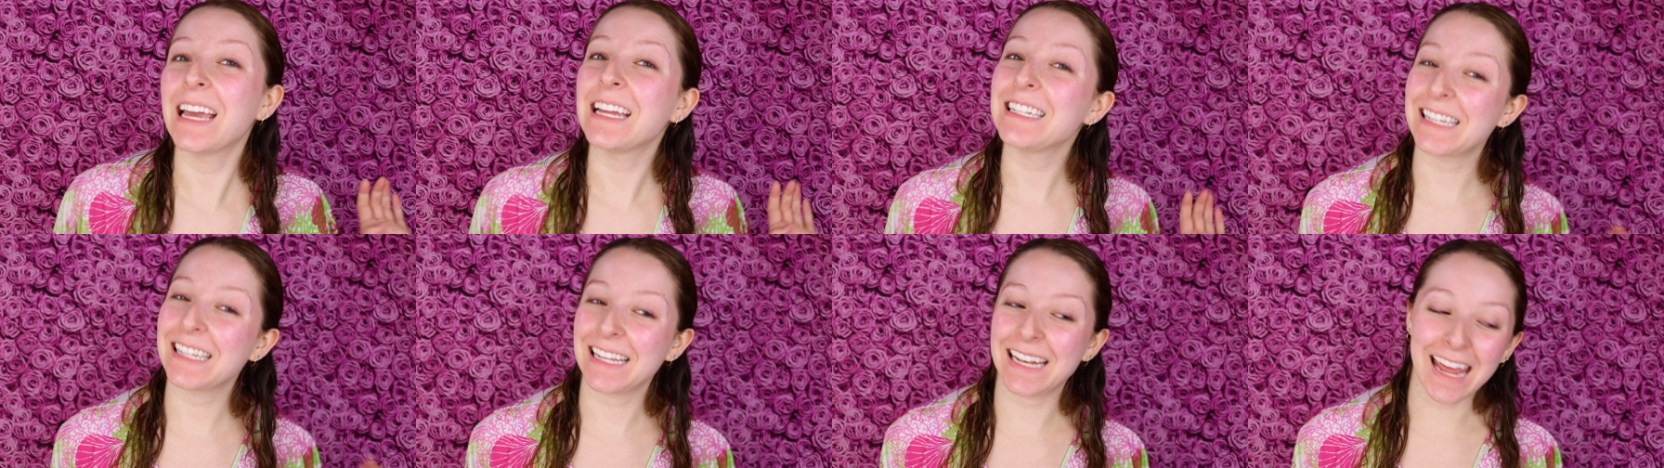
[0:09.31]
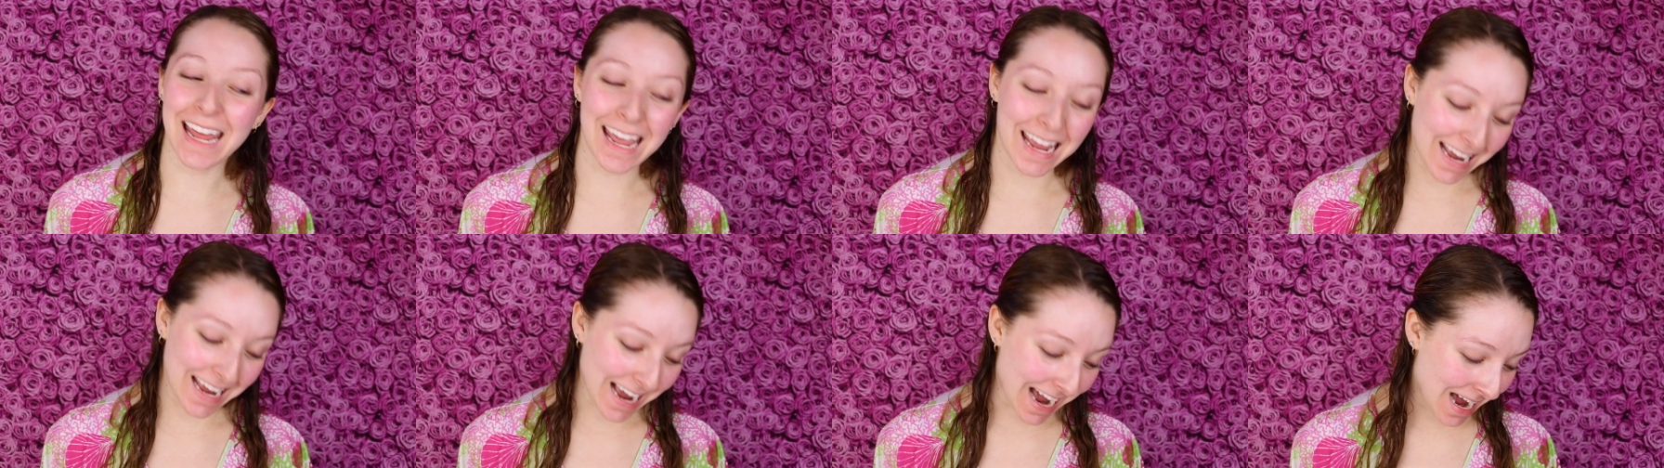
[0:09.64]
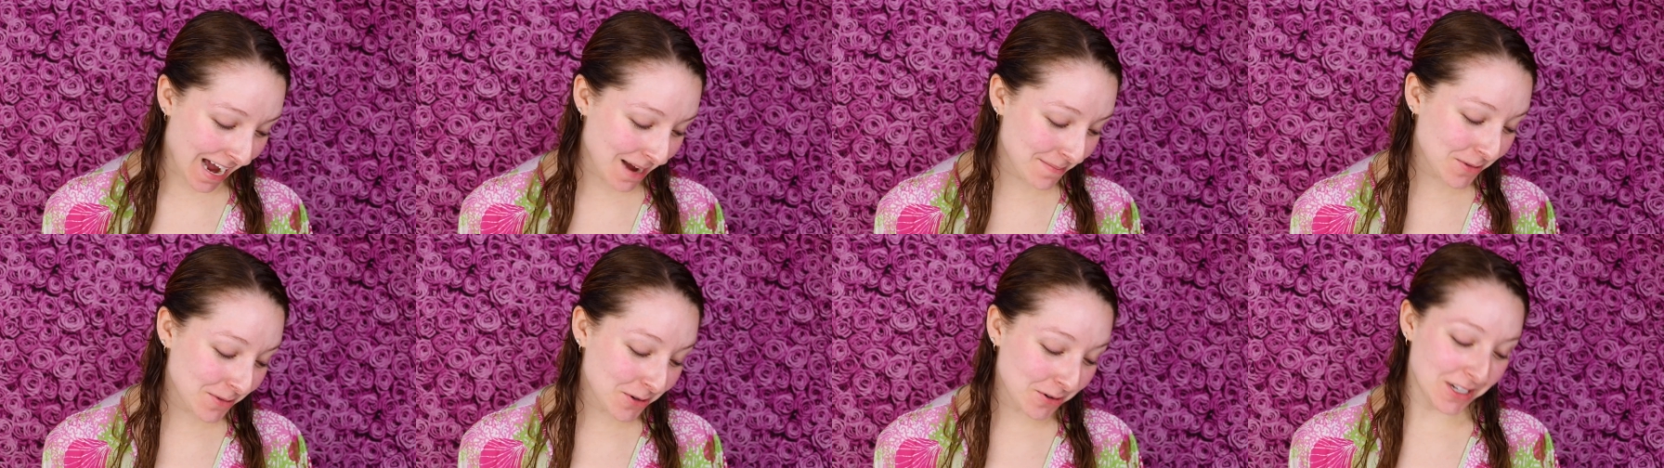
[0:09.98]
Today
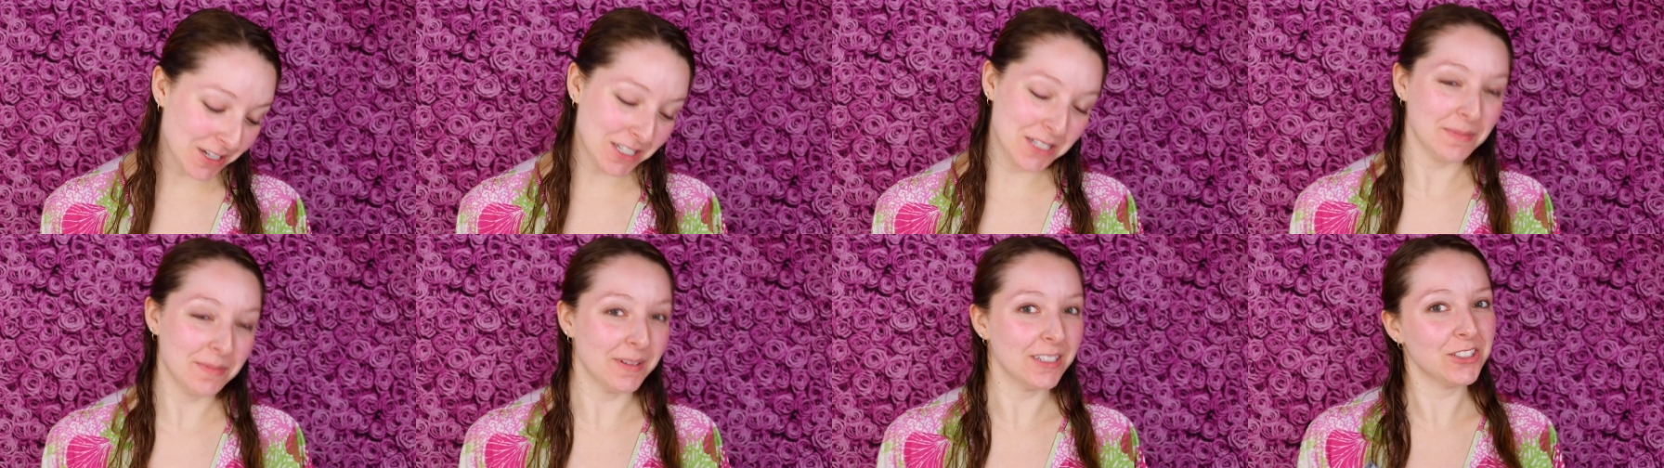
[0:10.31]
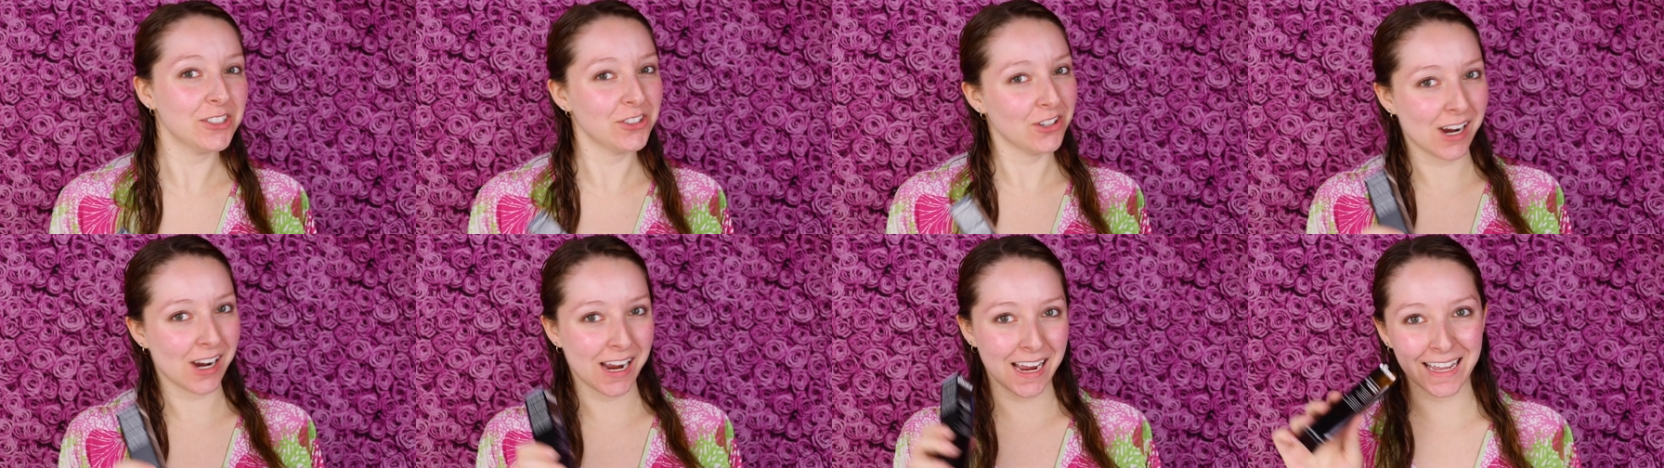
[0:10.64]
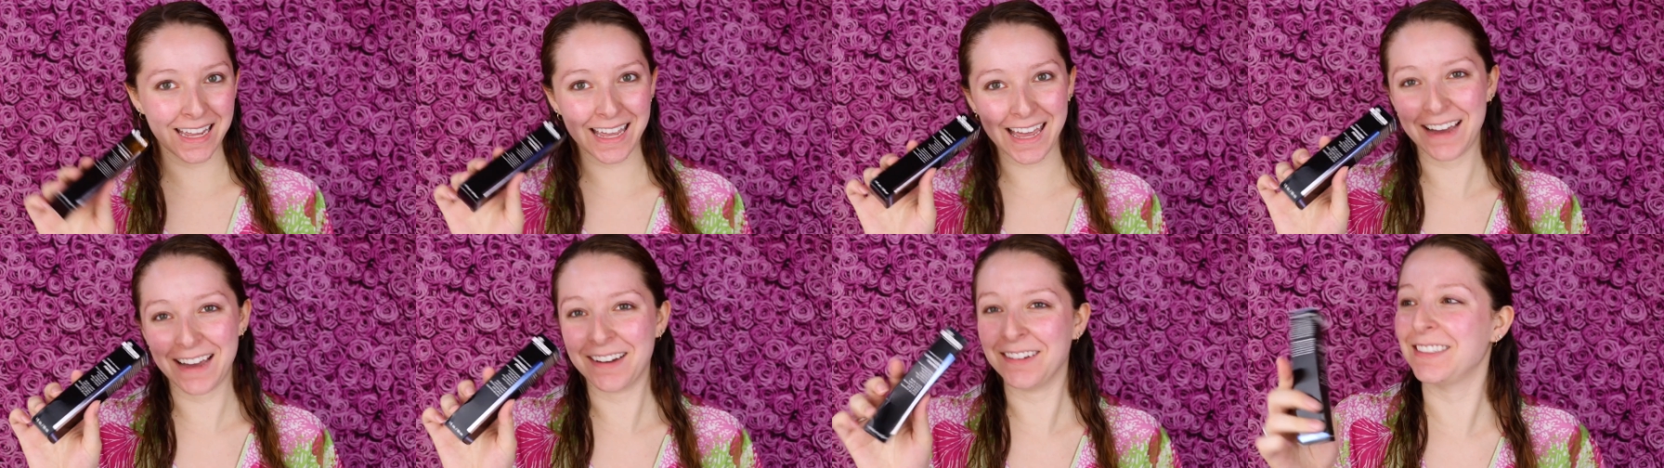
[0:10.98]
I'm going to be
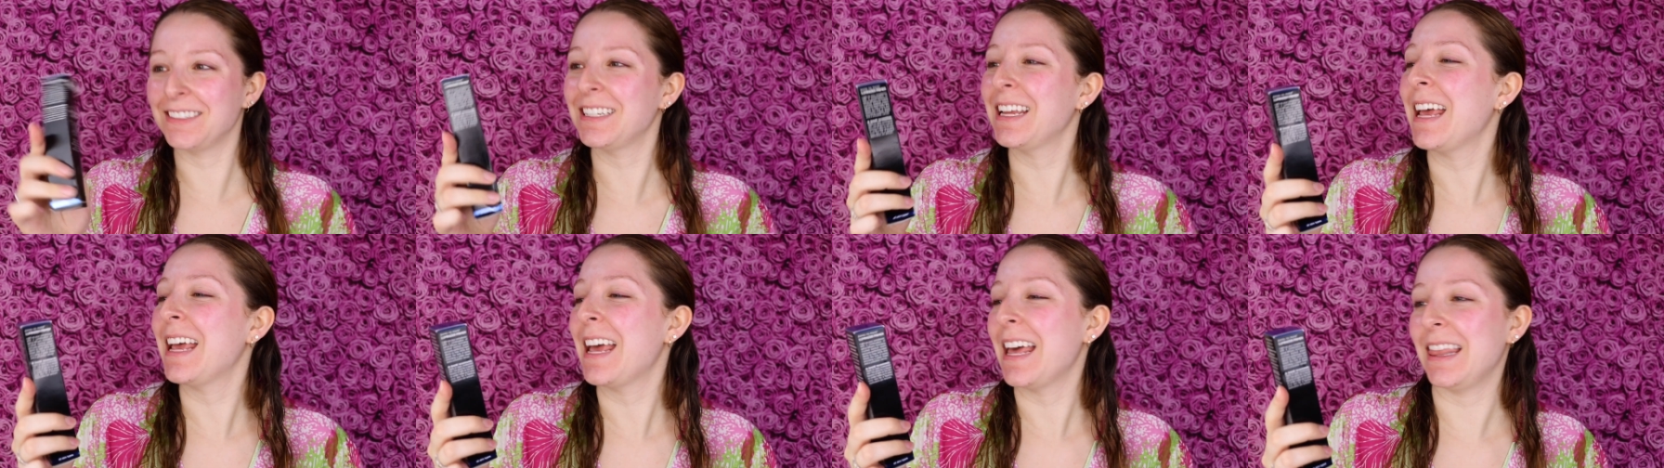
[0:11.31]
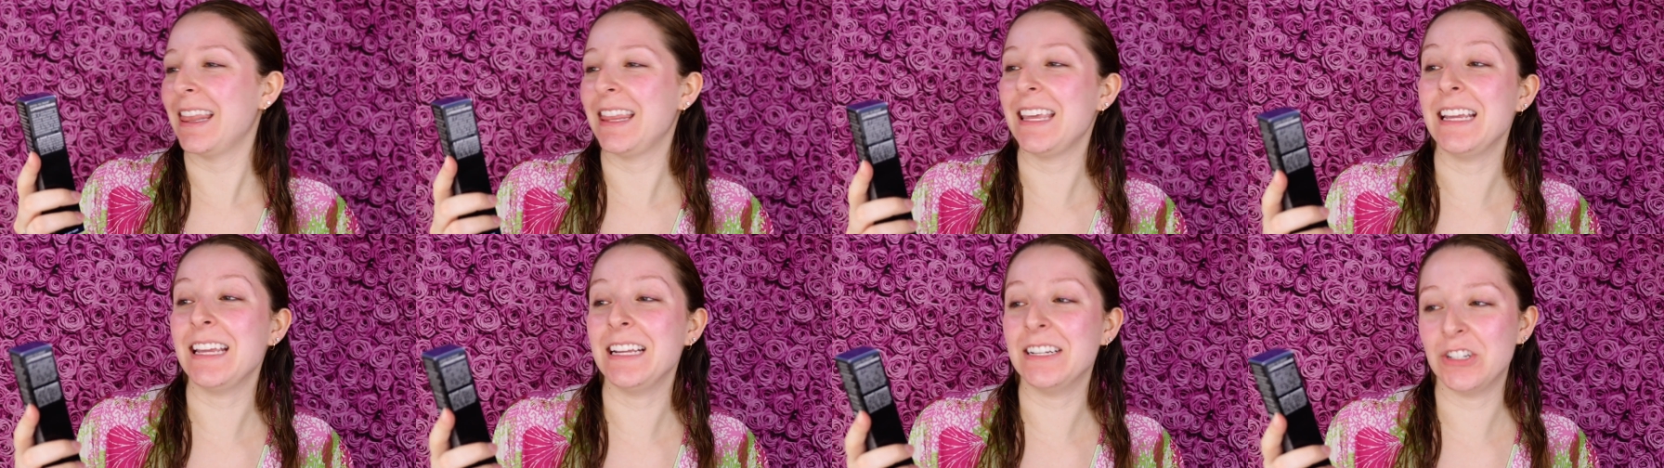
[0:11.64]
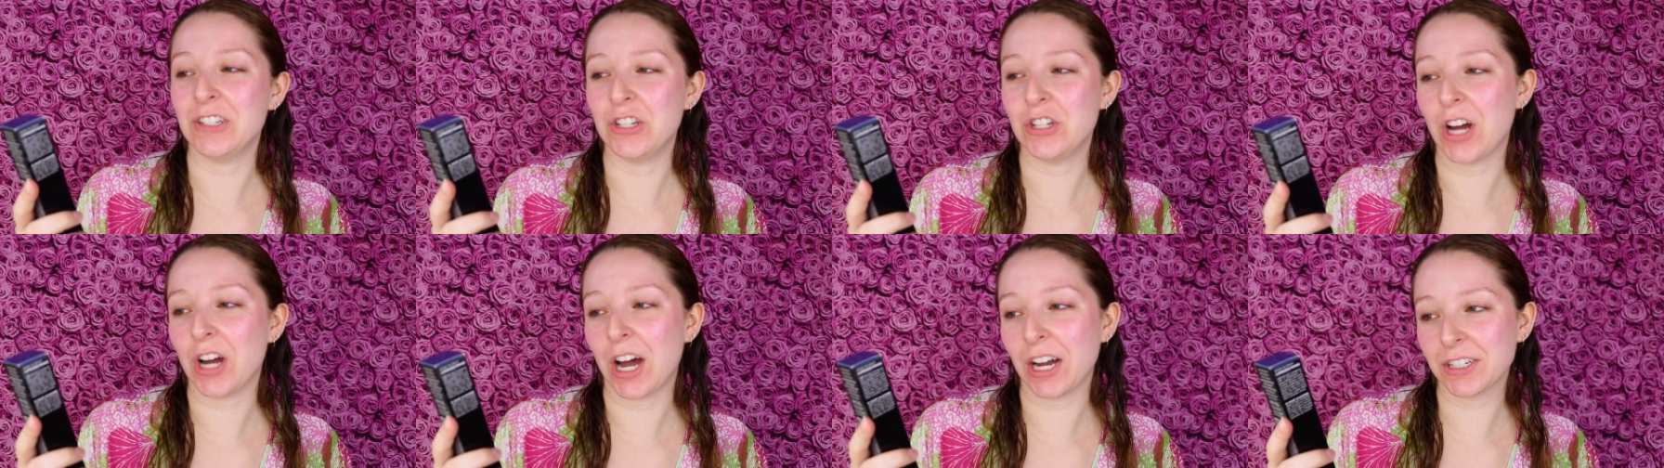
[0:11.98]
trying out the
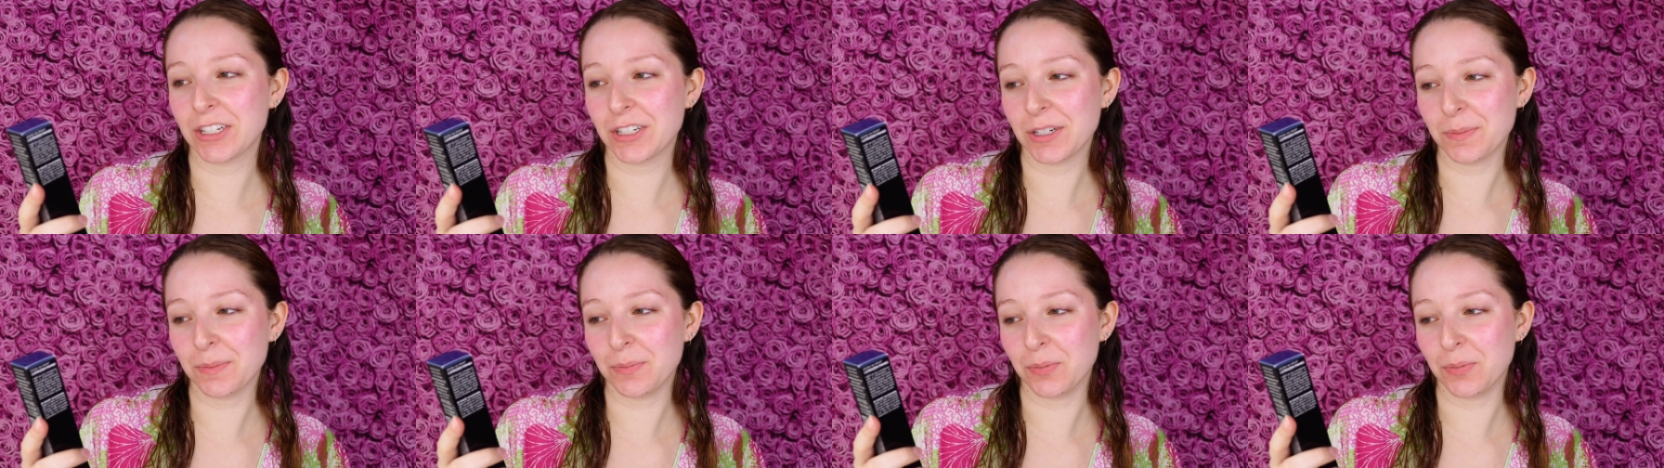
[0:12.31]
Dr.